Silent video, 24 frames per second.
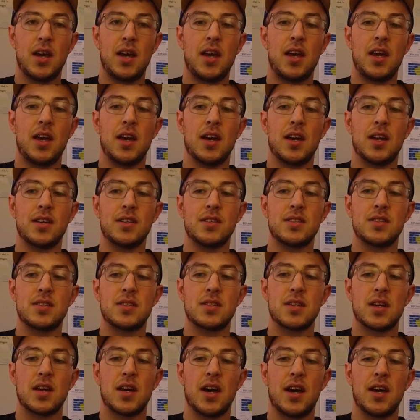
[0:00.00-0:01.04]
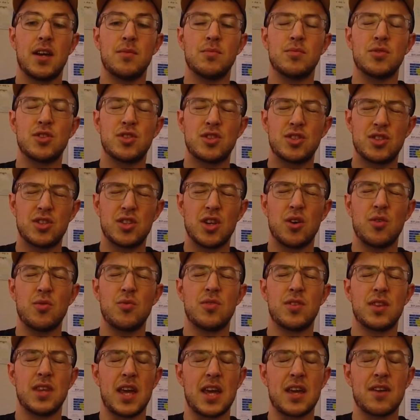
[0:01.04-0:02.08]
And I am
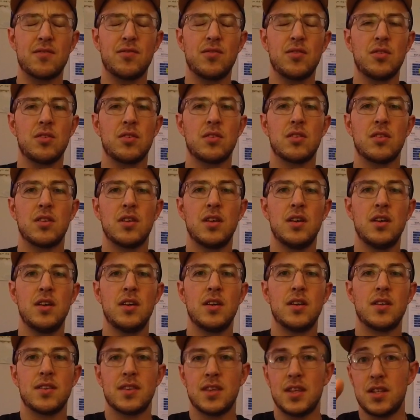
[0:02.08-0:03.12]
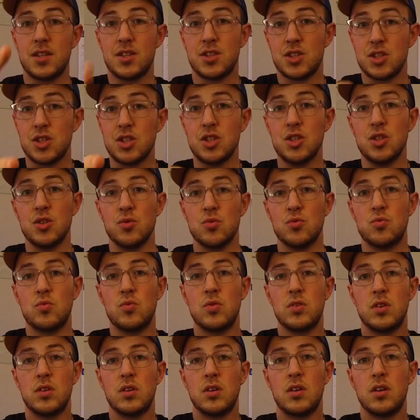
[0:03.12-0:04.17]
so thankful that it's you.
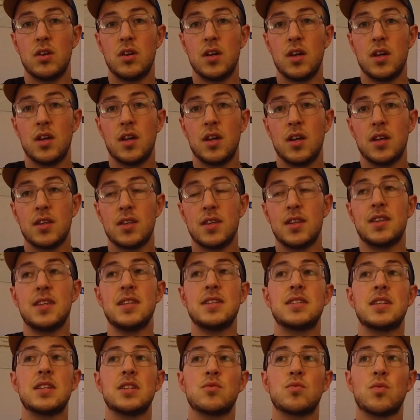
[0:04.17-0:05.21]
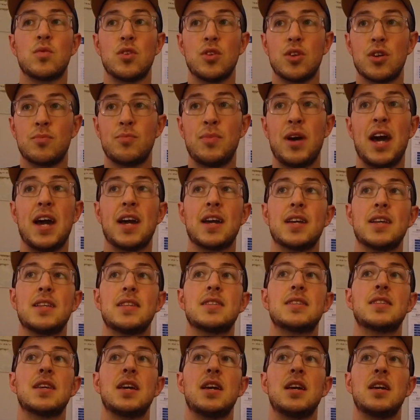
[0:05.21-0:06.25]
that these kids will look back
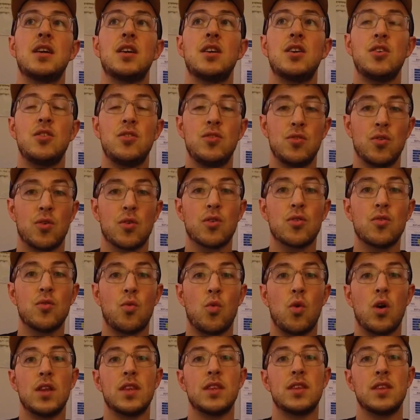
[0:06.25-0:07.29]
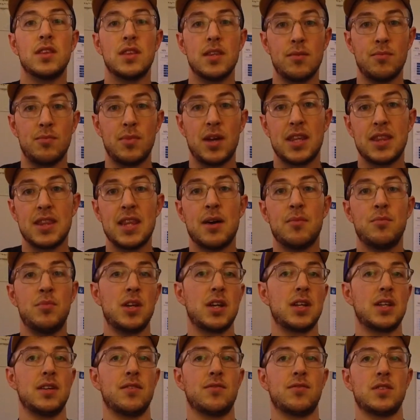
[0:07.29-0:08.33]
and say, you're the one that made that
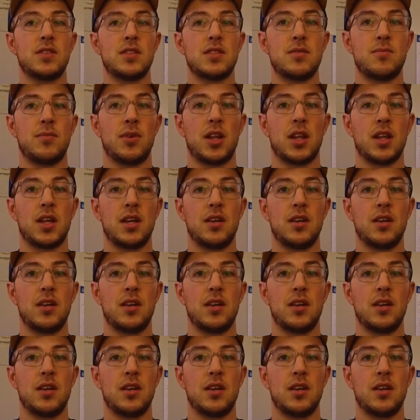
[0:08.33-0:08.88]
big difference in my